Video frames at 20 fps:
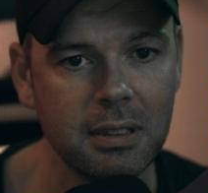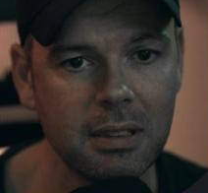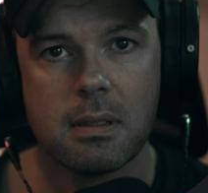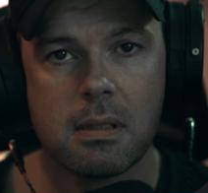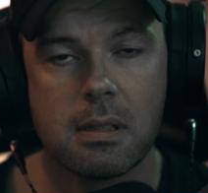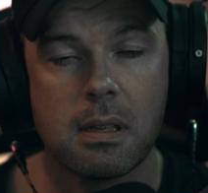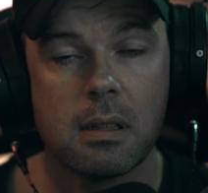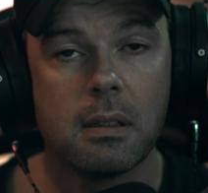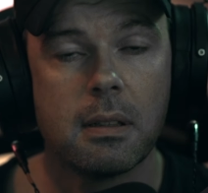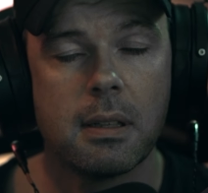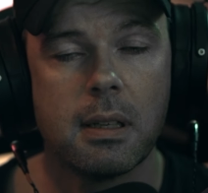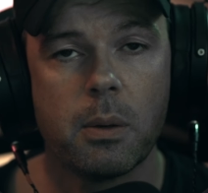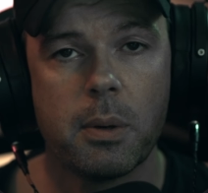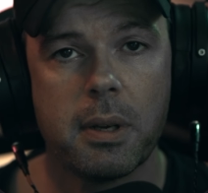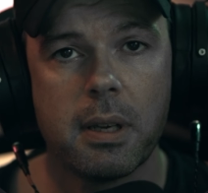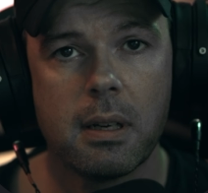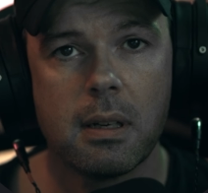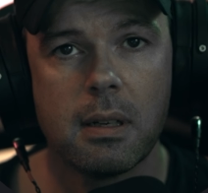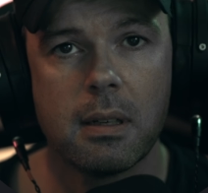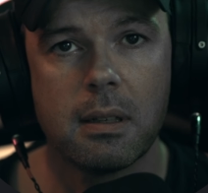So here
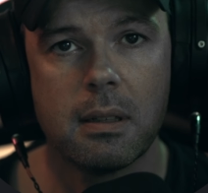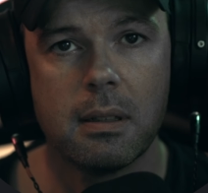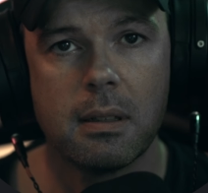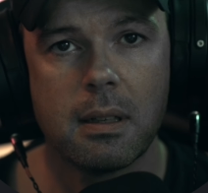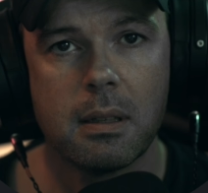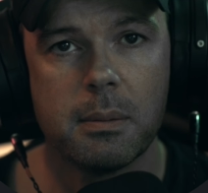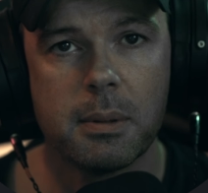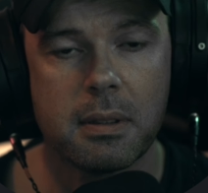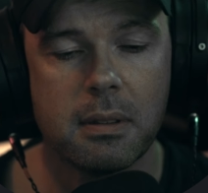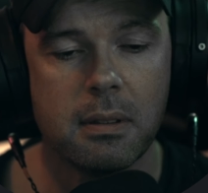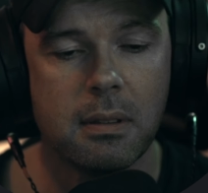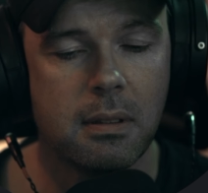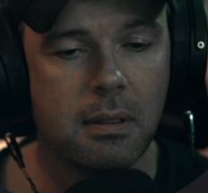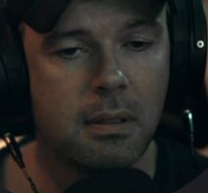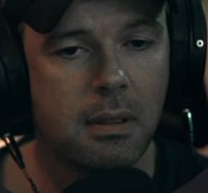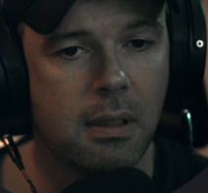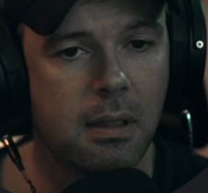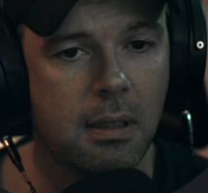we are in Ableton.